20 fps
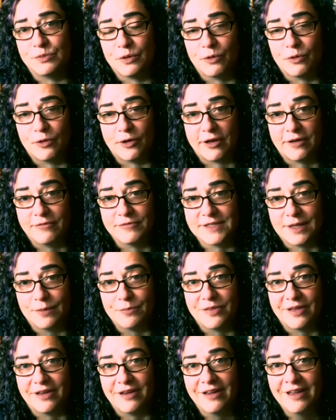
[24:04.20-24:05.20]
recording of
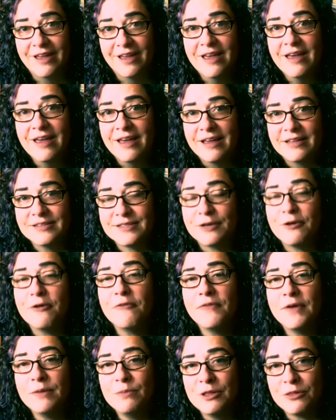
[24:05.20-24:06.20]
something, and say, go
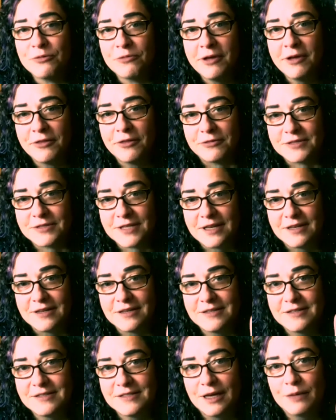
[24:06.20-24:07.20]
find me three others
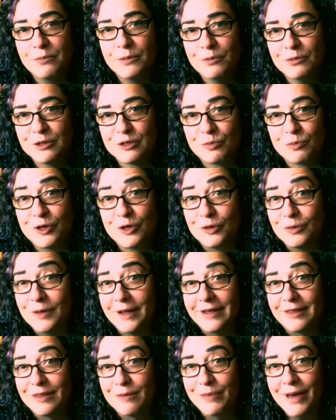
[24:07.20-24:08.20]
and tell me which one you
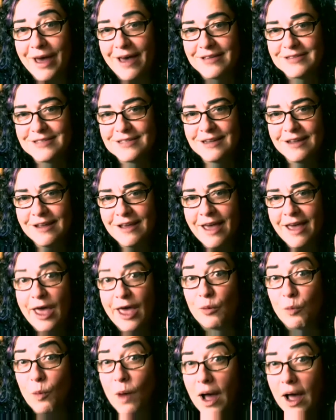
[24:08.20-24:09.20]
like the best
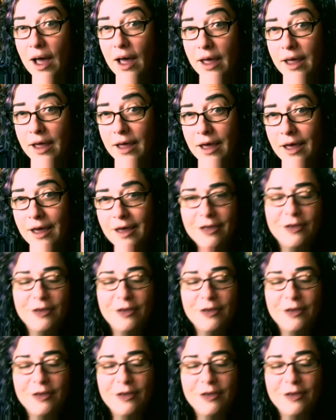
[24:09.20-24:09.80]
and why.